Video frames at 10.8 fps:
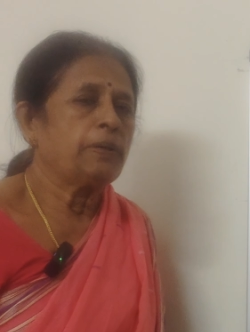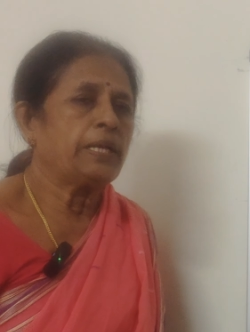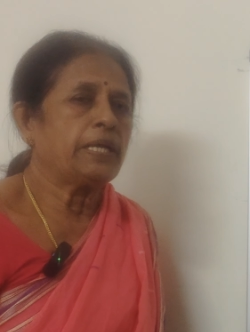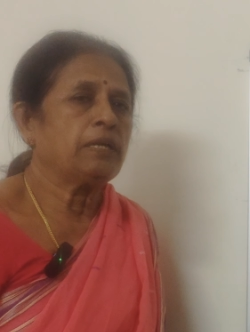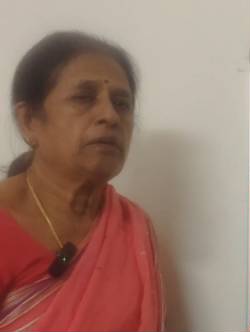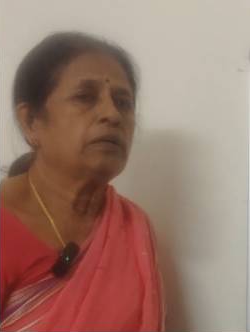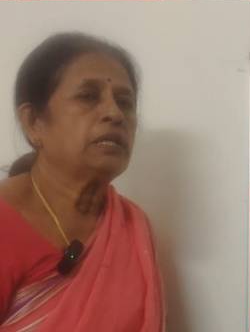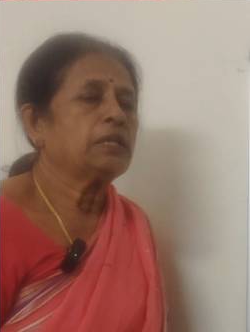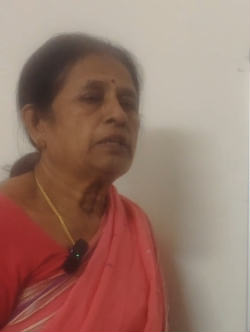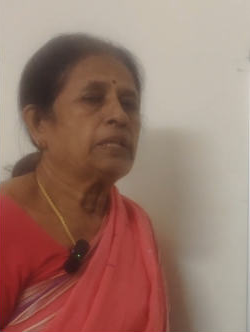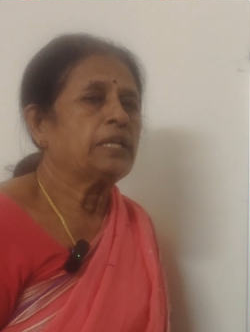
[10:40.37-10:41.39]
brain,
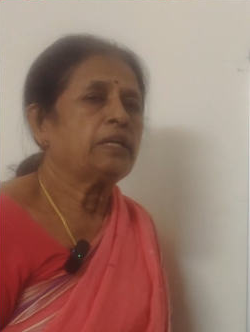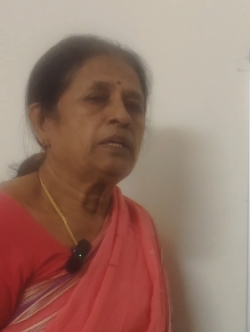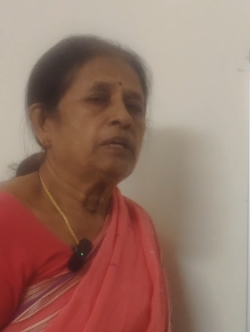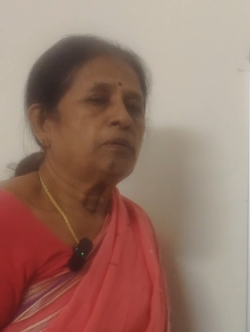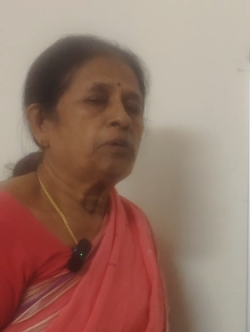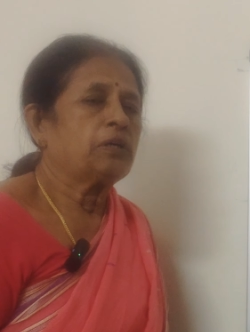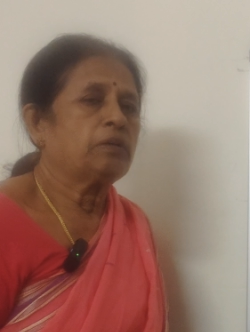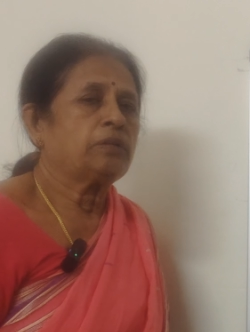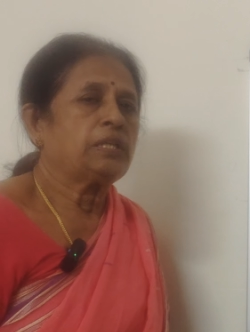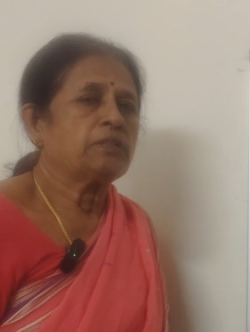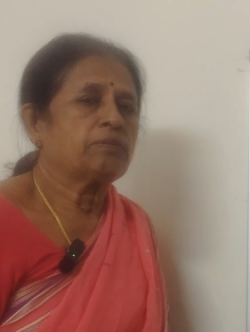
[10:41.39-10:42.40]

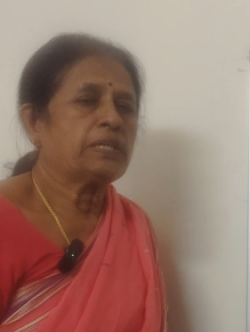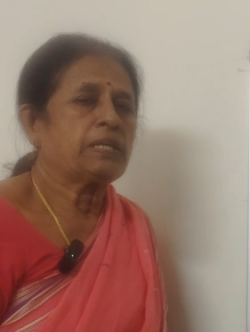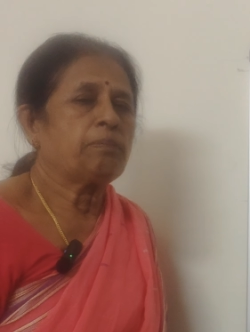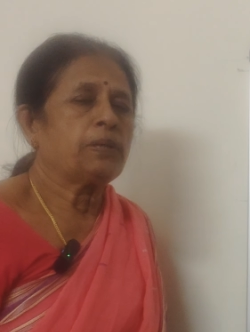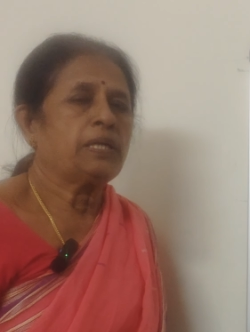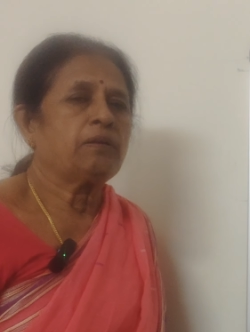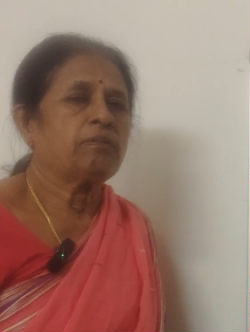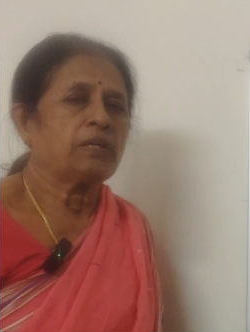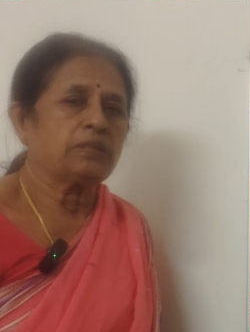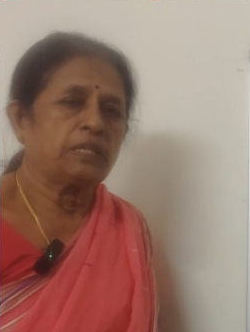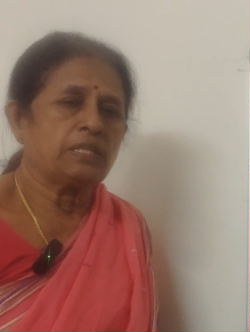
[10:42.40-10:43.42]
these vertebrae,
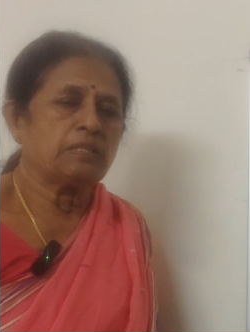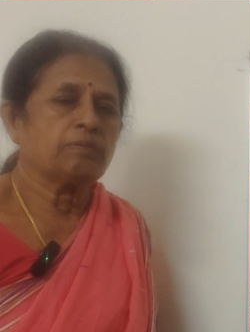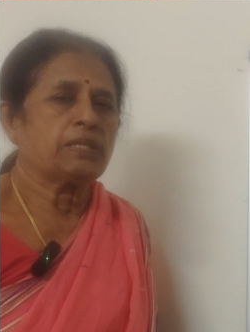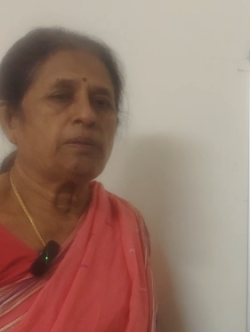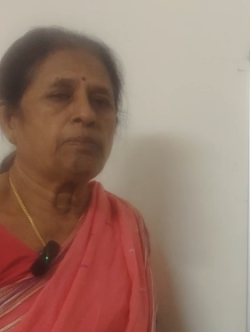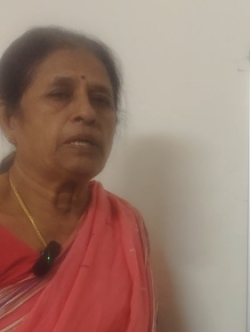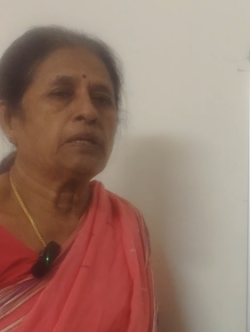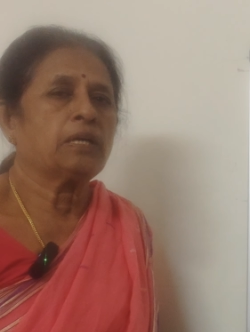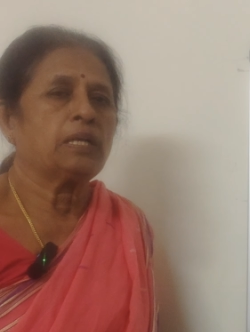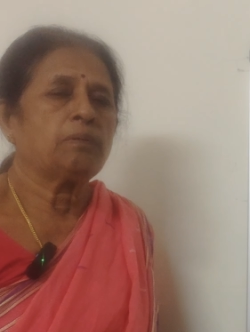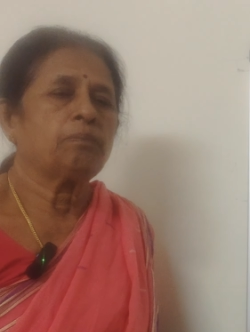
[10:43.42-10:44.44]
that is vertebral
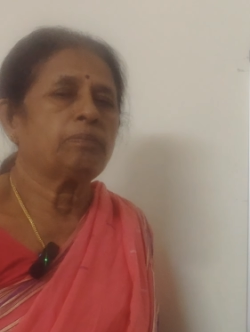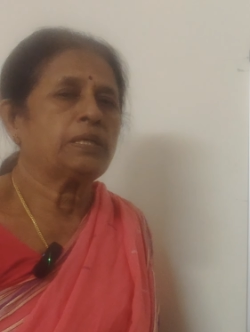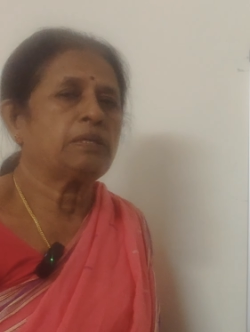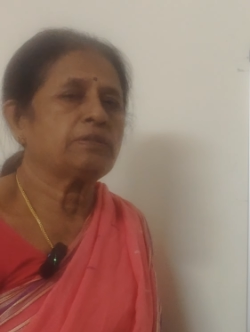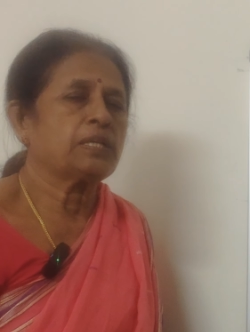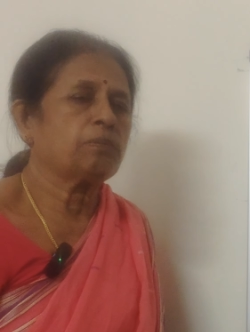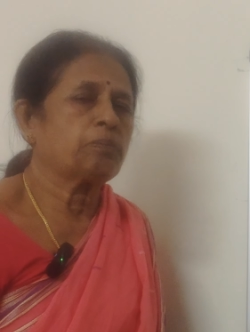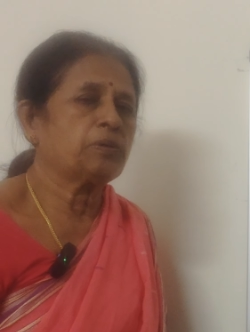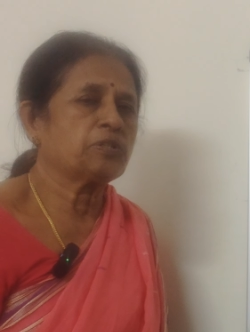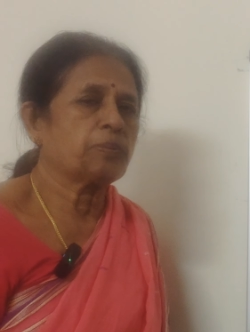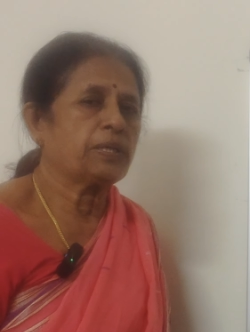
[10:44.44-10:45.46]
column and
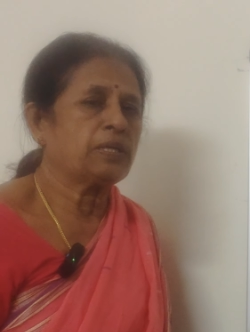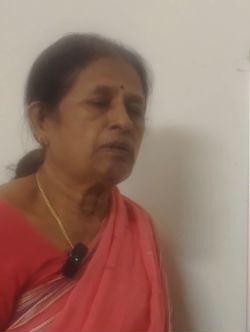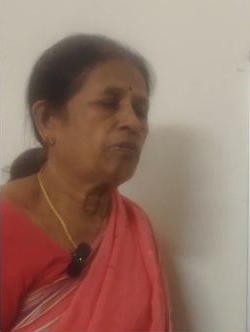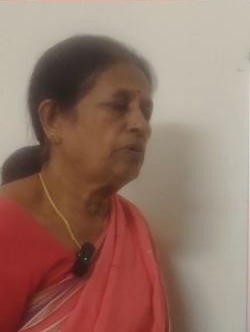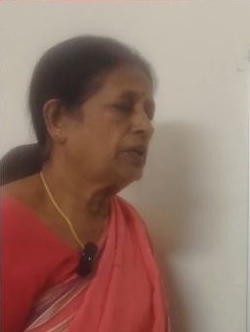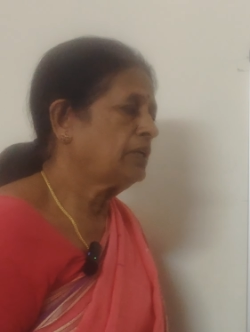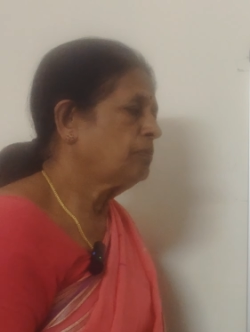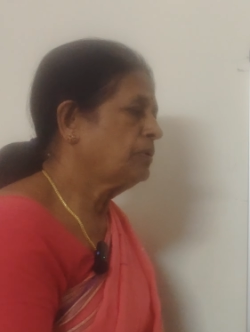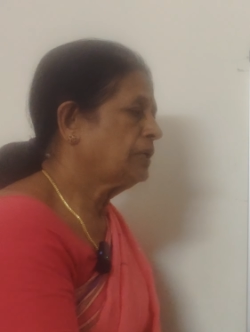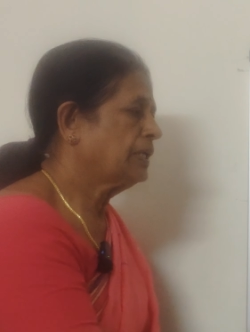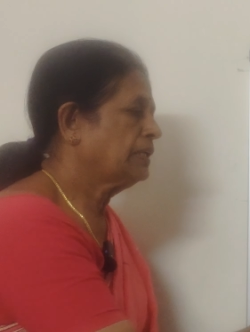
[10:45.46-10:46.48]
cerebrospinal fluid,
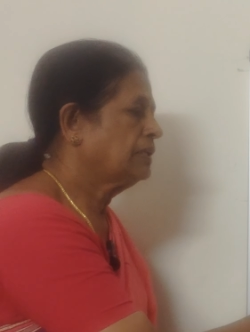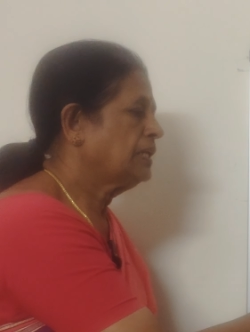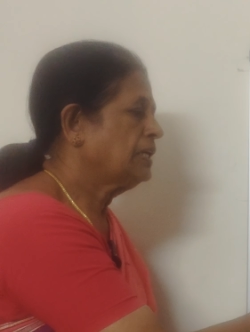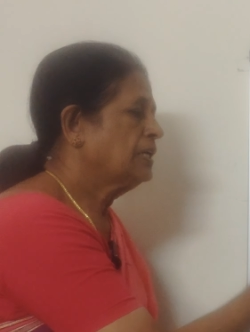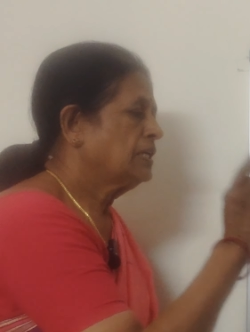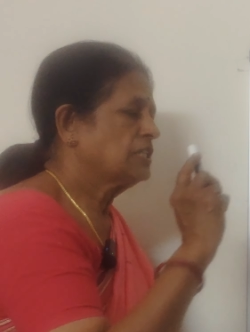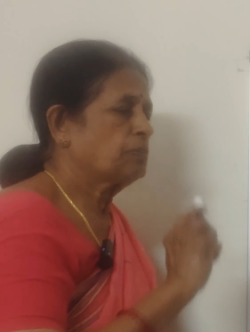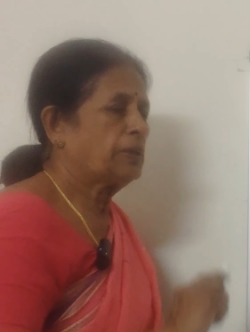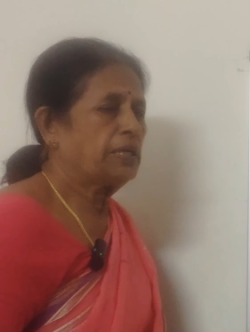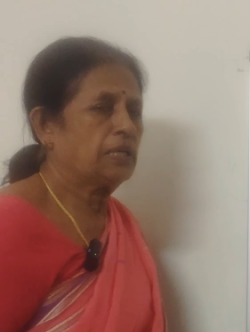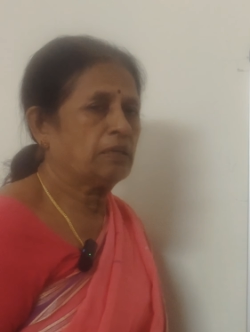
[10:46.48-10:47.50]
protect the
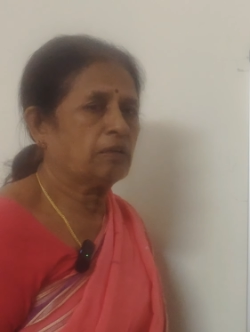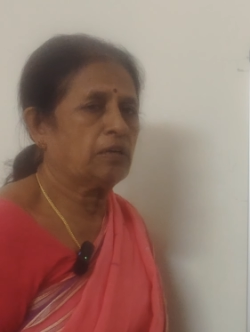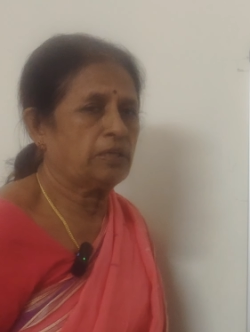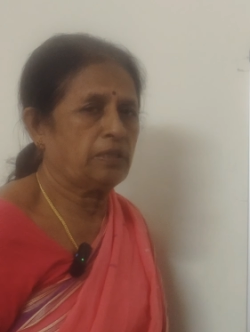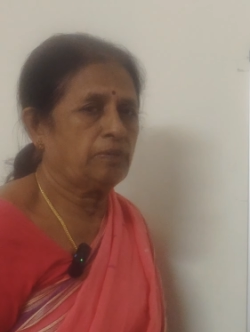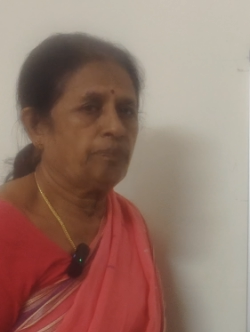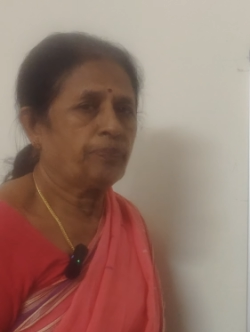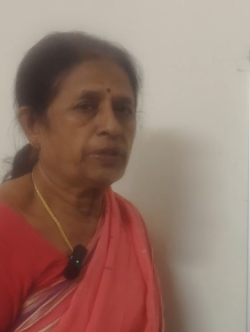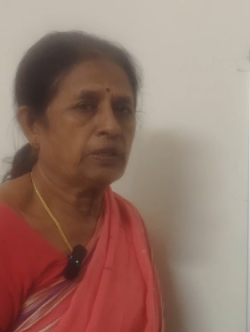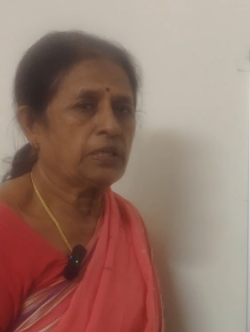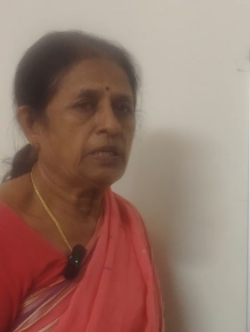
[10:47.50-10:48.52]
spinal cord.
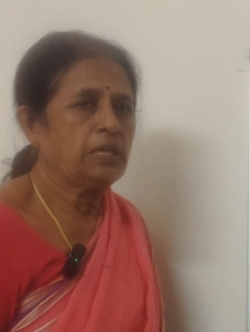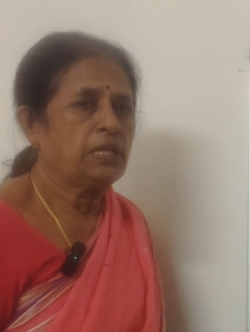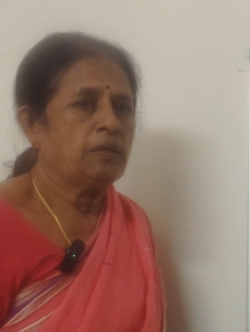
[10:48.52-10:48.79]
Okay,